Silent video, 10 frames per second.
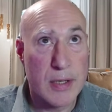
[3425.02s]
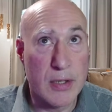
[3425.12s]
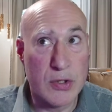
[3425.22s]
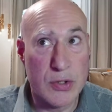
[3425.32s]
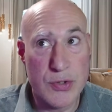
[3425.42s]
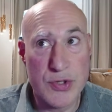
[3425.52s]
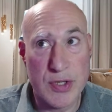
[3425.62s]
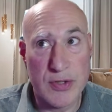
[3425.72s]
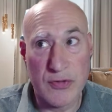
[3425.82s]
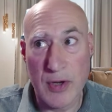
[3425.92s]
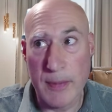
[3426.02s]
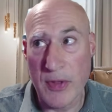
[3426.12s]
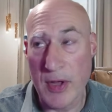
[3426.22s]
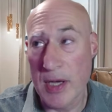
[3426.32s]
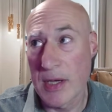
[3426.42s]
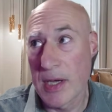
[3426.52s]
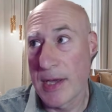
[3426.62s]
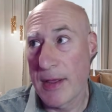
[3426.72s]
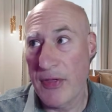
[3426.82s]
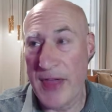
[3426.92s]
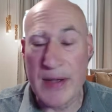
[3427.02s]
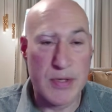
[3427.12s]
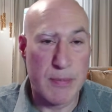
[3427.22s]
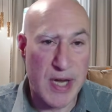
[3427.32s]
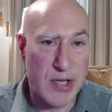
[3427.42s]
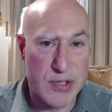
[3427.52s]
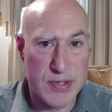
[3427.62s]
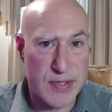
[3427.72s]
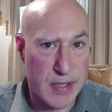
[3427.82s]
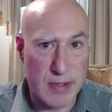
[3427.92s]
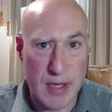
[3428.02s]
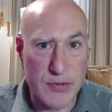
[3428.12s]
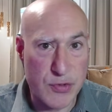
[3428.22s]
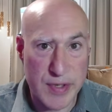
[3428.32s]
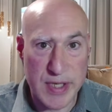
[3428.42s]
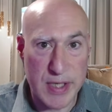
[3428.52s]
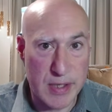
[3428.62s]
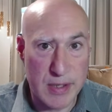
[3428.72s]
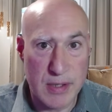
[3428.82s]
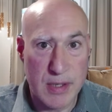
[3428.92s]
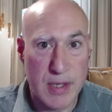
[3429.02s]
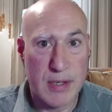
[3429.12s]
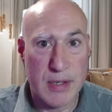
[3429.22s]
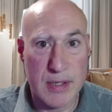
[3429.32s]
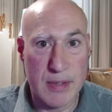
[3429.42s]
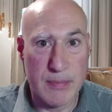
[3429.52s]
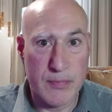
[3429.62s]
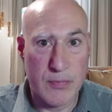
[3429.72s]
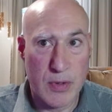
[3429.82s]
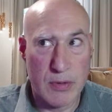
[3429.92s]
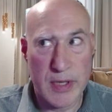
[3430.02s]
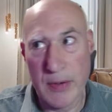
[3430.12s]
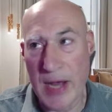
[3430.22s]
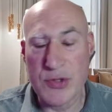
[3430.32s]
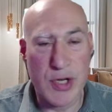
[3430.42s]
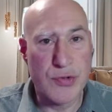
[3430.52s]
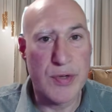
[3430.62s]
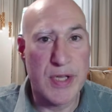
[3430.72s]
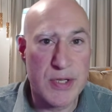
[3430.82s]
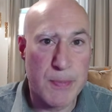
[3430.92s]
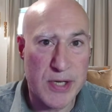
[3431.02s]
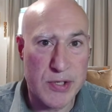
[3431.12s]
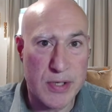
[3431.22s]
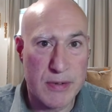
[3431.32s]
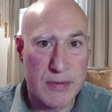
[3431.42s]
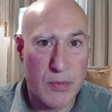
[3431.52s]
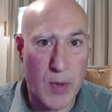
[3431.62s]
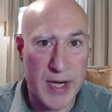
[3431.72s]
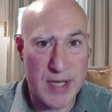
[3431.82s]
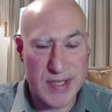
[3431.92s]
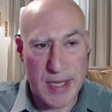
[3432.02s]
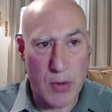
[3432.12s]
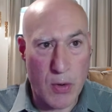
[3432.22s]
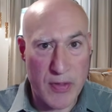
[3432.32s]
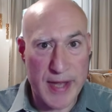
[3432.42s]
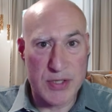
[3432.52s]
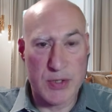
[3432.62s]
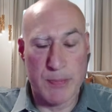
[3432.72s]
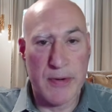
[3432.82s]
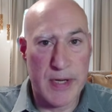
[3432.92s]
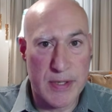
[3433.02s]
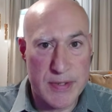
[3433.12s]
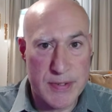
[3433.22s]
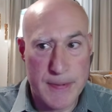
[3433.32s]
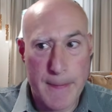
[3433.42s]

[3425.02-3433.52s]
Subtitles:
conclusions from the 1,000 patients that I've treated. Okay, how should I treat this patient? Why not take all that experience,